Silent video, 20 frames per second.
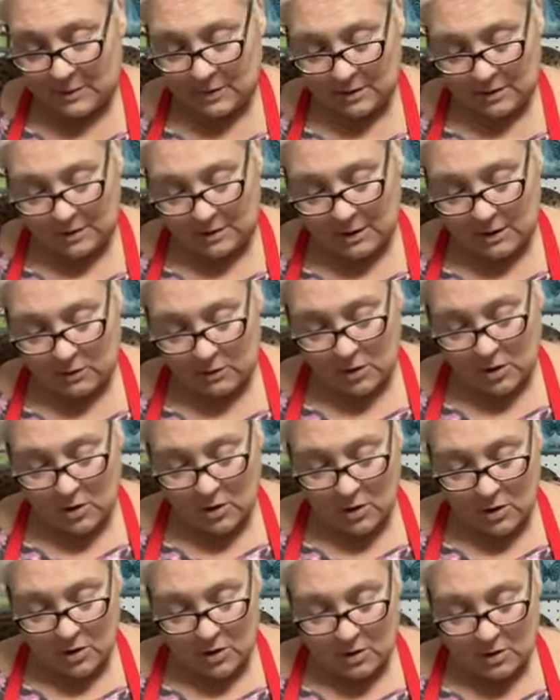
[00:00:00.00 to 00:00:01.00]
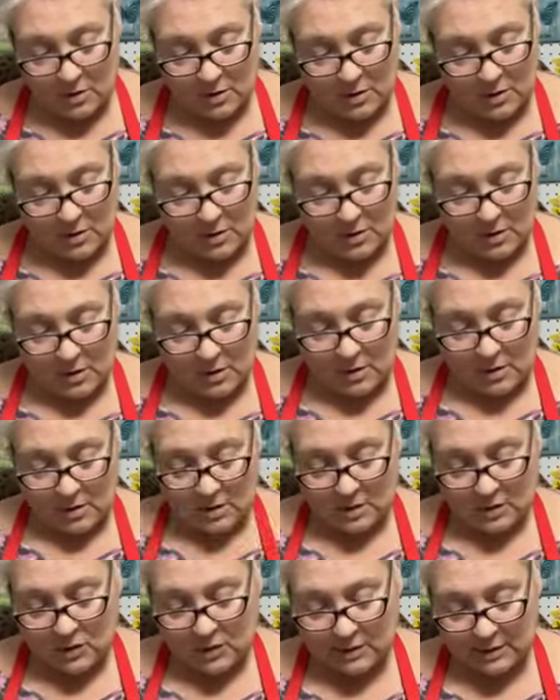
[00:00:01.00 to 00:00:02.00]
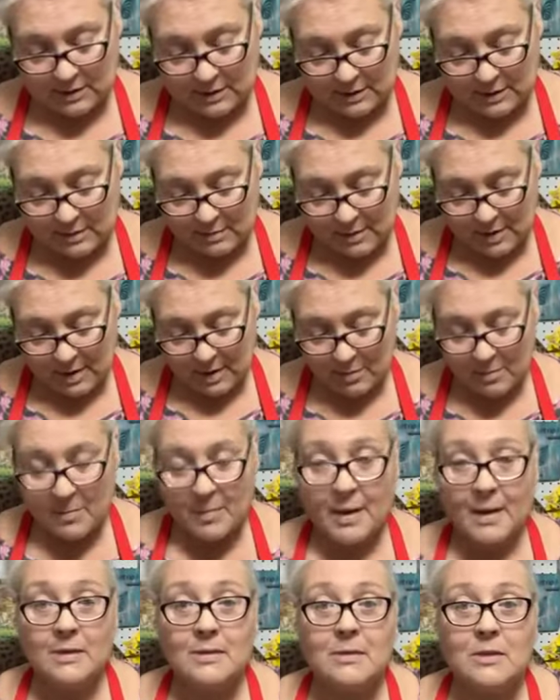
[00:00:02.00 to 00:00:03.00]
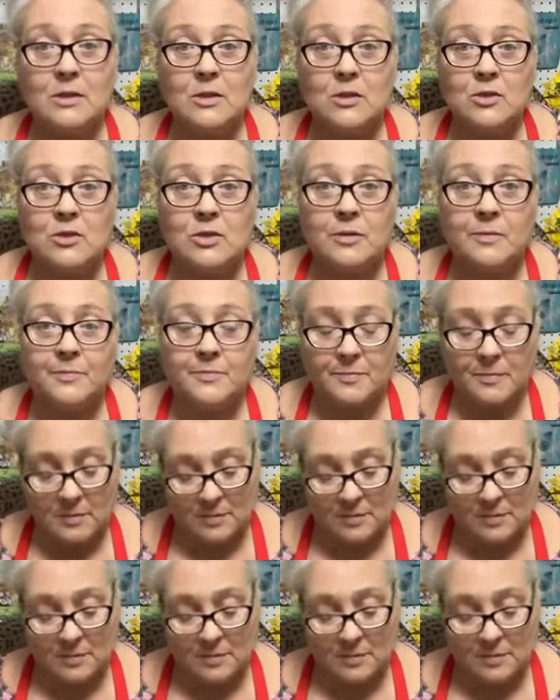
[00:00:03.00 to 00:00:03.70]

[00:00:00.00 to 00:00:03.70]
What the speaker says: So y'all, just send me a message.